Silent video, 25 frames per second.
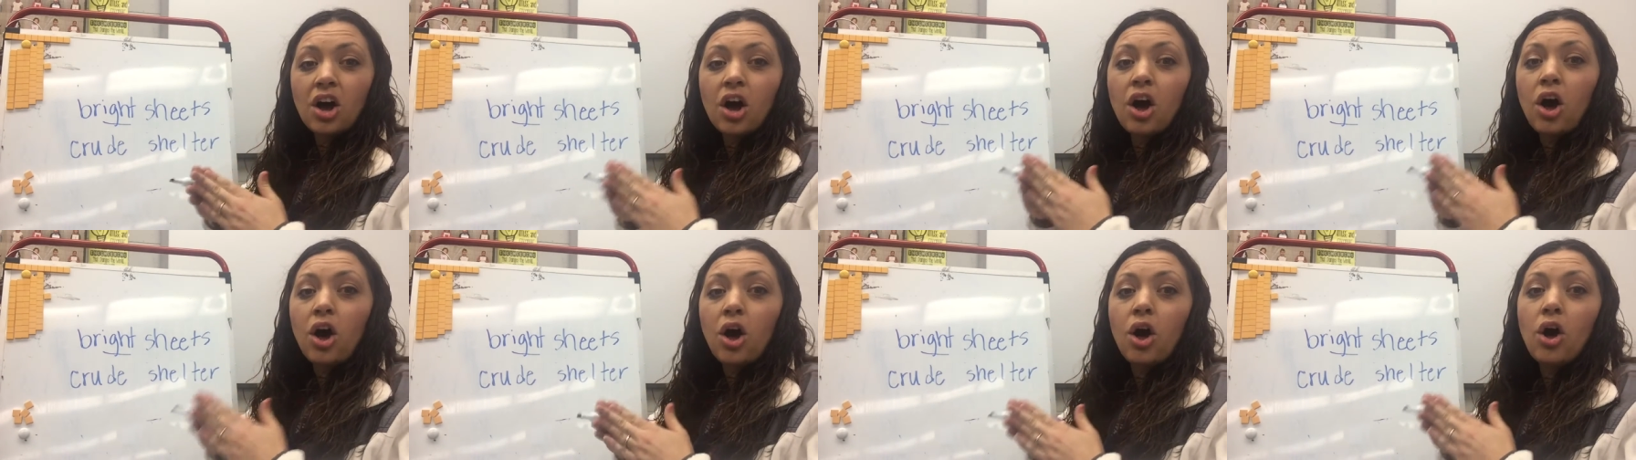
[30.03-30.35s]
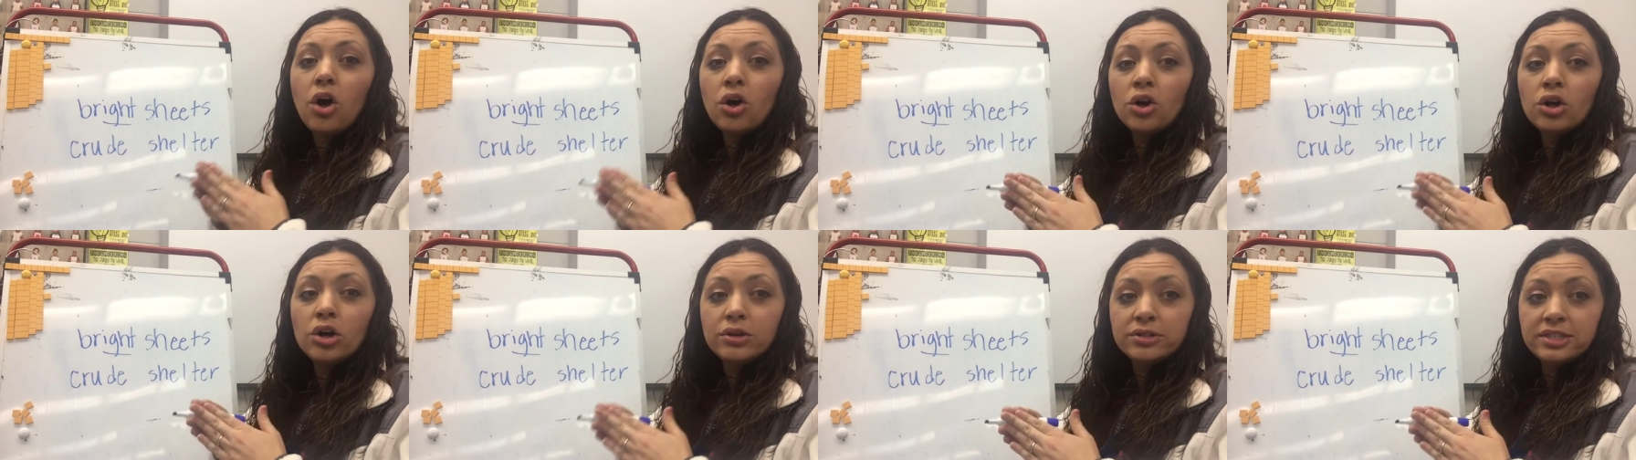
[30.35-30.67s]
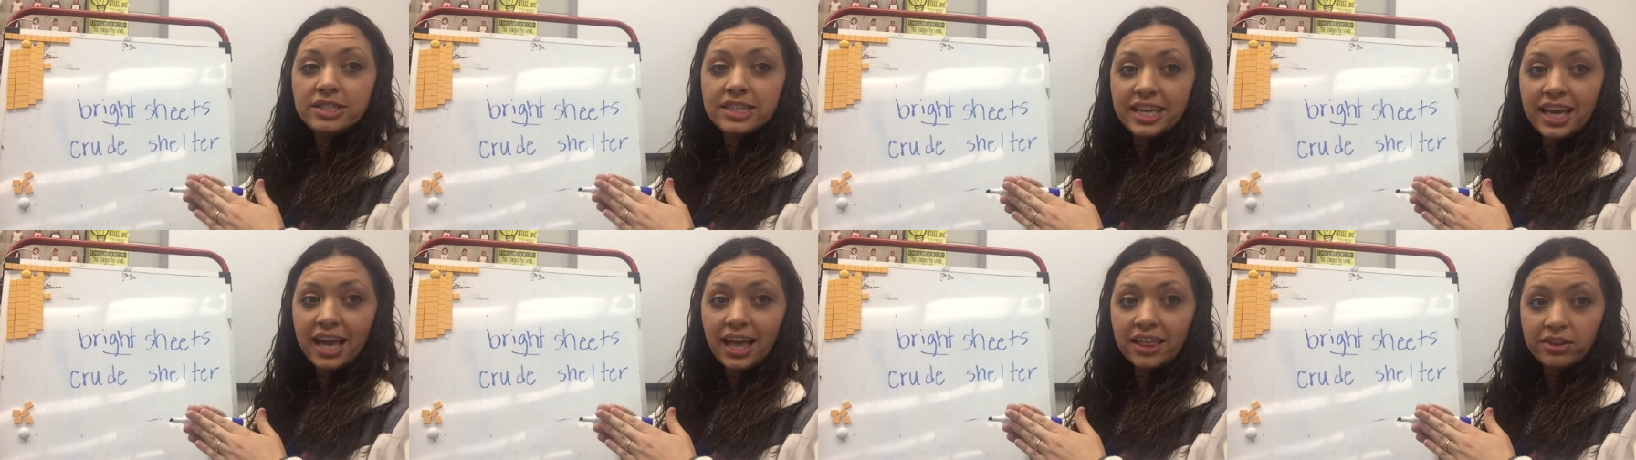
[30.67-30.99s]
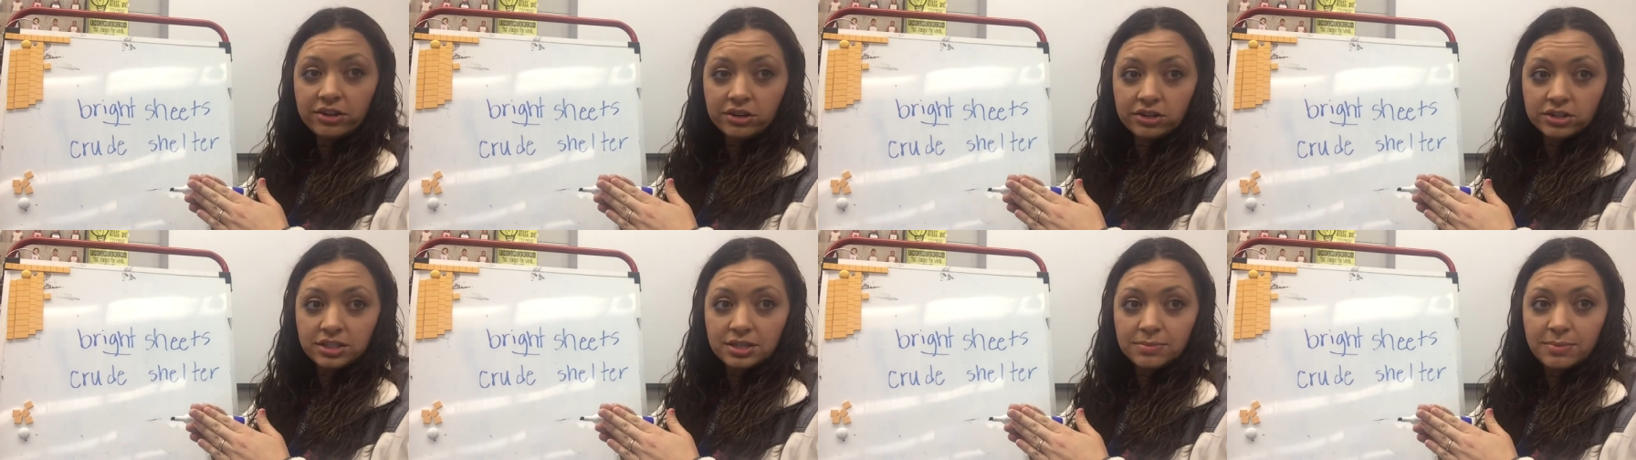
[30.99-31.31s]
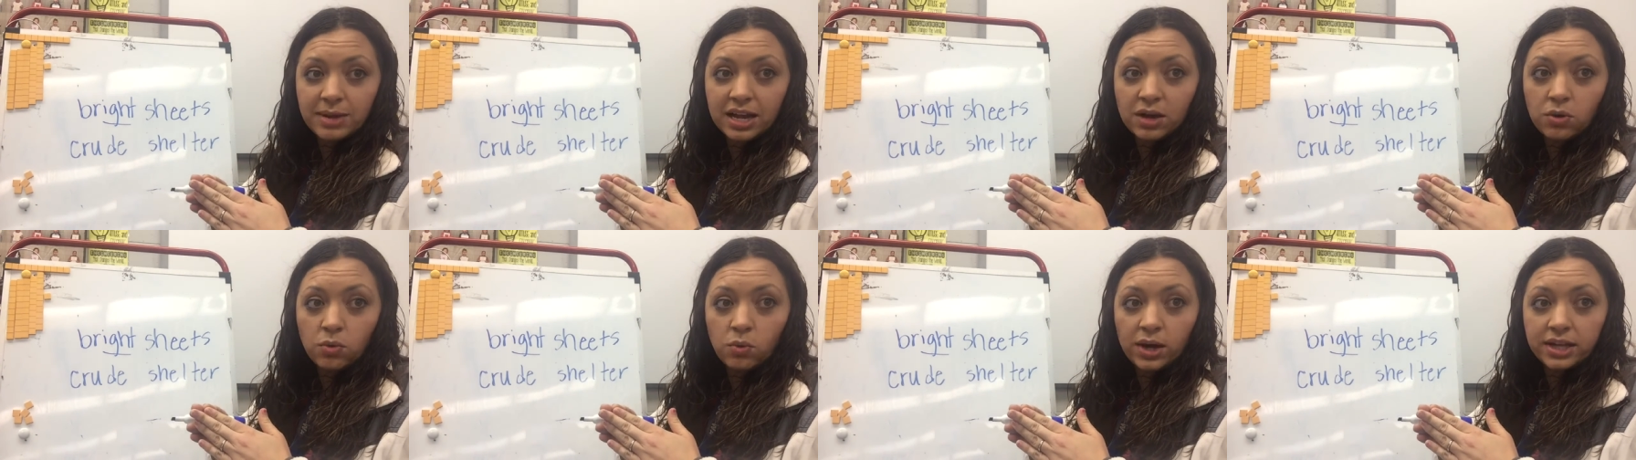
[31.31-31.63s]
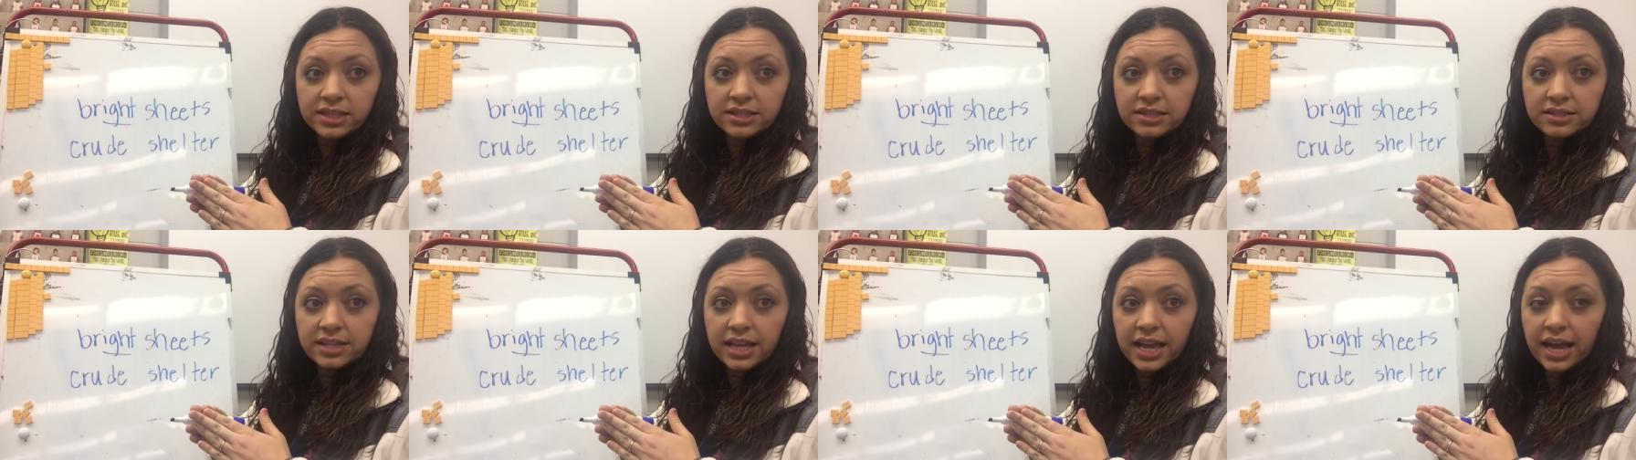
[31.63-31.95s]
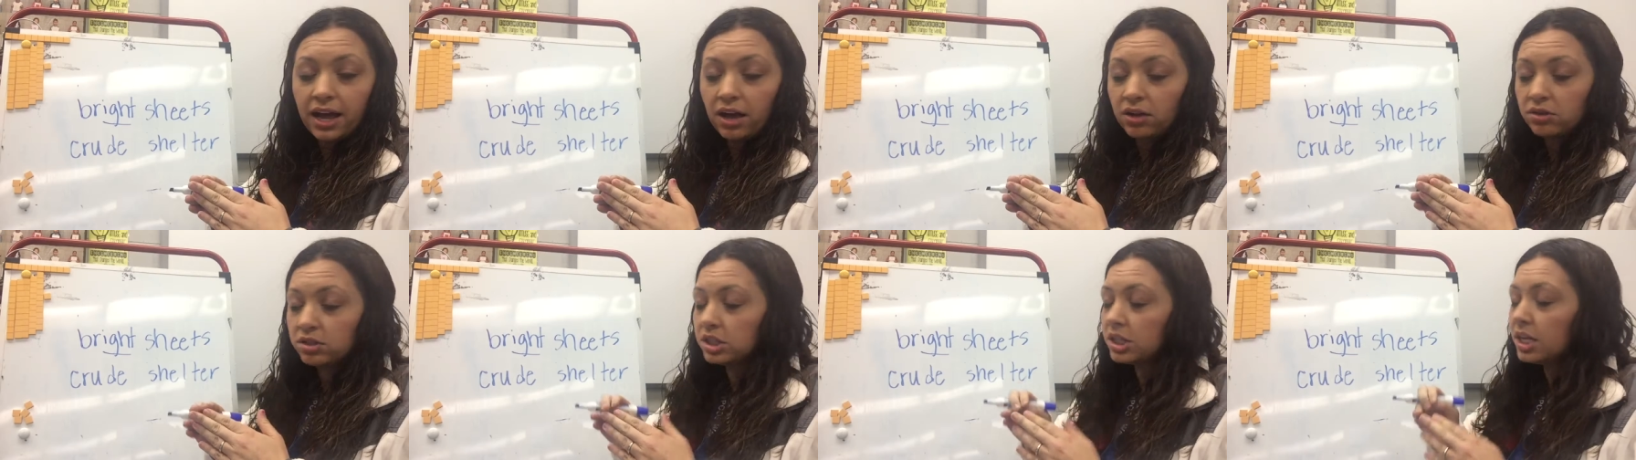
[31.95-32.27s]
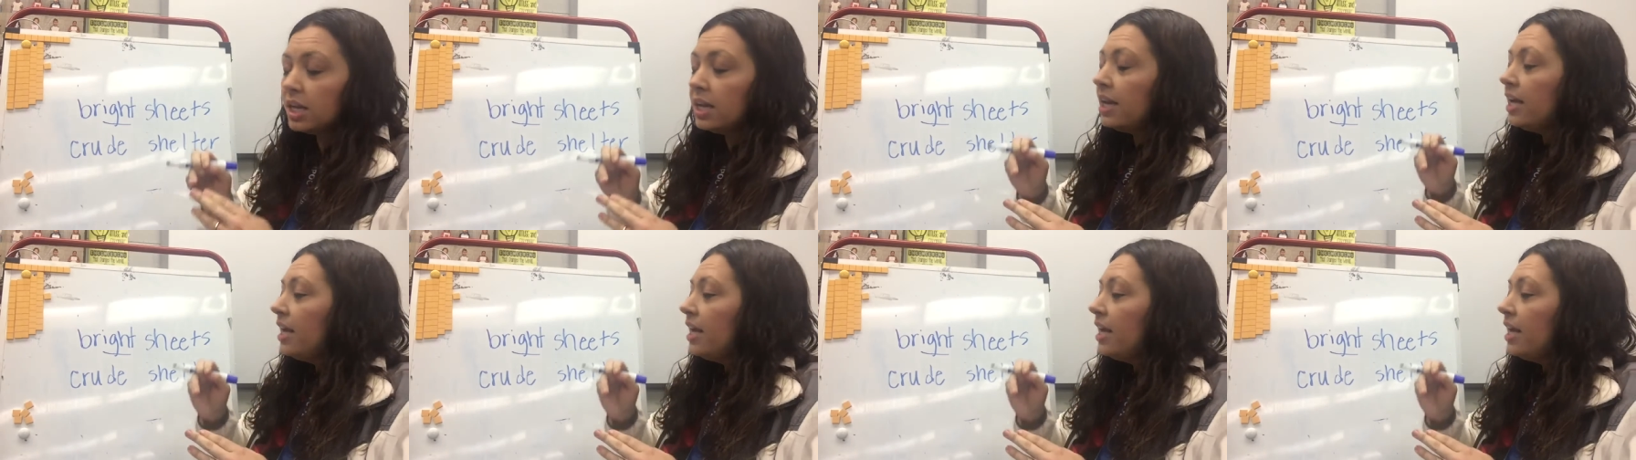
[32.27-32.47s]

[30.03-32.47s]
all go together to make one sound.